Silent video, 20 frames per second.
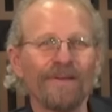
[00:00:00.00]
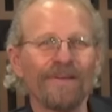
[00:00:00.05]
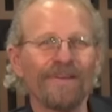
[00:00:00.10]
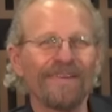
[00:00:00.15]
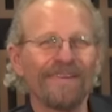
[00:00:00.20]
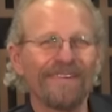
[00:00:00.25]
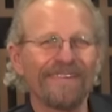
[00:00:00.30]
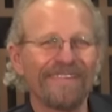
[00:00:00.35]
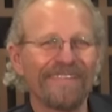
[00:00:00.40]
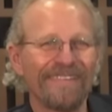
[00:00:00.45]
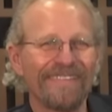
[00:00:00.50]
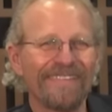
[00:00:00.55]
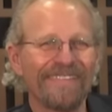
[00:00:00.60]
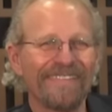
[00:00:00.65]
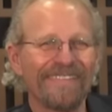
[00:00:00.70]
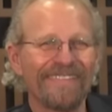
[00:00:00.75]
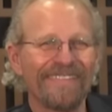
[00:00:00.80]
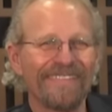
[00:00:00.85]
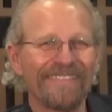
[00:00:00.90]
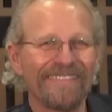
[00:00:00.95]

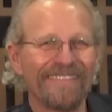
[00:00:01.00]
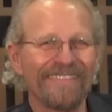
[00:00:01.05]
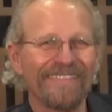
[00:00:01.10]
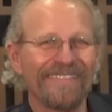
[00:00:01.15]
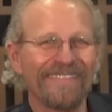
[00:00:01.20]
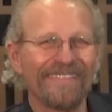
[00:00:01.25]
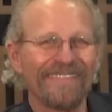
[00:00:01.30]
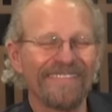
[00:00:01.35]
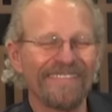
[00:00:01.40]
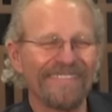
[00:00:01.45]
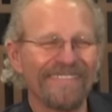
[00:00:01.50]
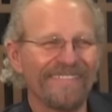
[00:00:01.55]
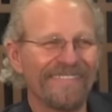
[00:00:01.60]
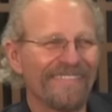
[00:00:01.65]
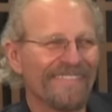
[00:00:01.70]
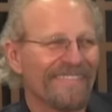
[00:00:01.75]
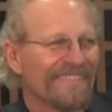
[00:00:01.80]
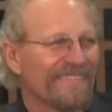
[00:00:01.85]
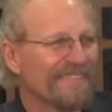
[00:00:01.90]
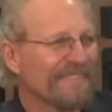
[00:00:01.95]

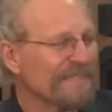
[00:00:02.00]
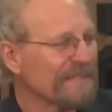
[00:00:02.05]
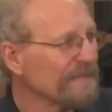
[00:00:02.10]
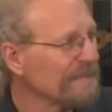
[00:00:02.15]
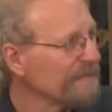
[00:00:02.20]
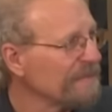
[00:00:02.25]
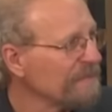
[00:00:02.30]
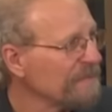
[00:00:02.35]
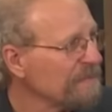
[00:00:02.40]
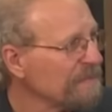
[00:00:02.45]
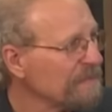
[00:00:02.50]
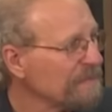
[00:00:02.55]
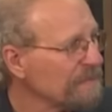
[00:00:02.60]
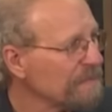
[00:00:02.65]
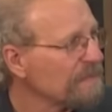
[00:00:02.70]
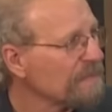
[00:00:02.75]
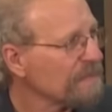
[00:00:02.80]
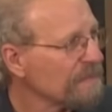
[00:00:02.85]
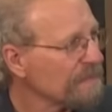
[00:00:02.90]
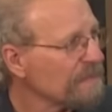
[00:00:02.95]

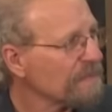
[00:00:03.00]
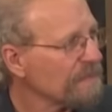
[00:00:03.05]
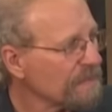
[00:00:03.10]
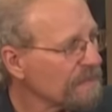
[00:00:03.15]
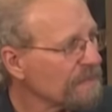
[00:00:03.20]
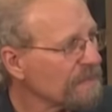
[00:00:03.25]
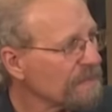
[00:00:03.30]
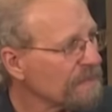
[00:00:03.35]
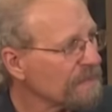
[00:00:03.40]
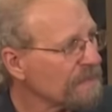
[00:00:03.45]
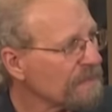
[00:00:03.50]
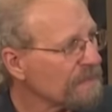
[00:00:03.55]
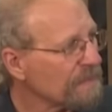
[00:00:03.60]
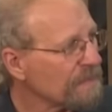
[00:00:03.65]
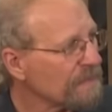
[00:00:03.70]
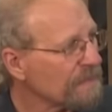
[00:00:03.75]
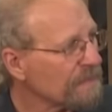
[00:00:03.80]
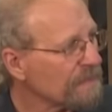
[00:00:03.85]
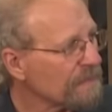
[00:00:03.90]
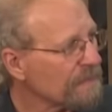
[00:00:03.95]

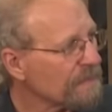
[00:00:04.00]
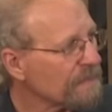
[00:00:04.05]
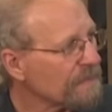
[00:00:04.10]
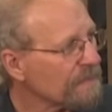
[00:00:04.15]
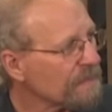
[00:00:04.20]
(not speaking)